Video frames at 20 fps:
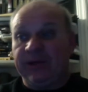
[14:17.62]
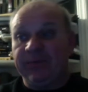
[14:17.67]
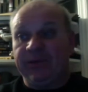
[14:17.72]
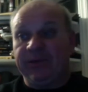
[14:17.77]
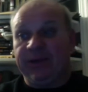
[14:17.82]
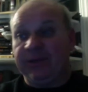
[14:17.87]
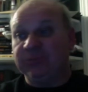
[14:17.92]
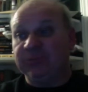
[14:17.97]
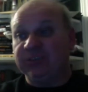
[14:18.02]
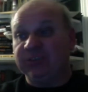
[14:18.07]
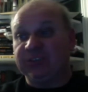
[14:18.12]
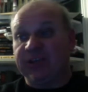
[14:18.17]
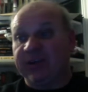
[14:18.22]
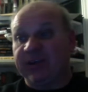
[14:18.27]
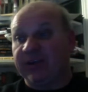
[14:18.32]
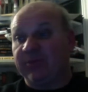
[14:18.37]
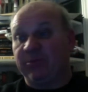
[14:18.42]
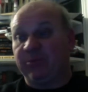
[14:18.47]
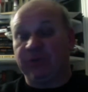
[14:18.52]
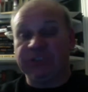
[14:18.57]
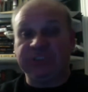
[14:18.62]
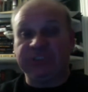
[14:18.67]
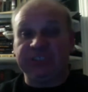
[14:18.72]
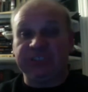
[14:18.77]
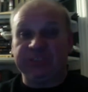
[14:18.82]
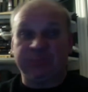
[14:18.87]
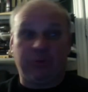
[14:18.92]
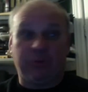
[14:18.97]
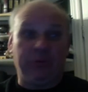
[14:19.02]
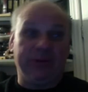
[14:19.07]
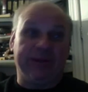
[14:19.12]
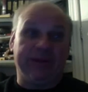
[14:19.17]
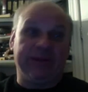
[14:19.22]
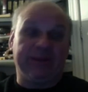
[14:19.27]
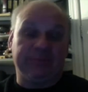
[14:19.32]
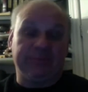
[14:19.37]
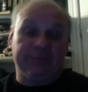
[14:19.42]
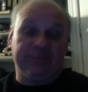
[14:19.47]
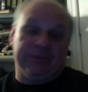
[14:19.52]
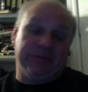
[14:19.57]
I'm just not going to push this point.
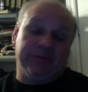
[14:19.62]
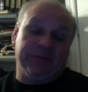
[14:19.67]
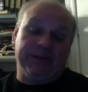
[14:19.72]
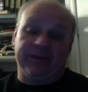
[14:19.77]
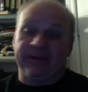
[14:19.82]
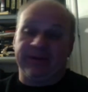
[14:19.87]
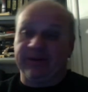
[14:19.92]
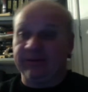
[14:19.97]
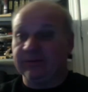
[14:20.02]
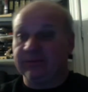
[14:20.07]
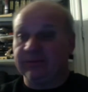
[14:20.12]
I'm not going to.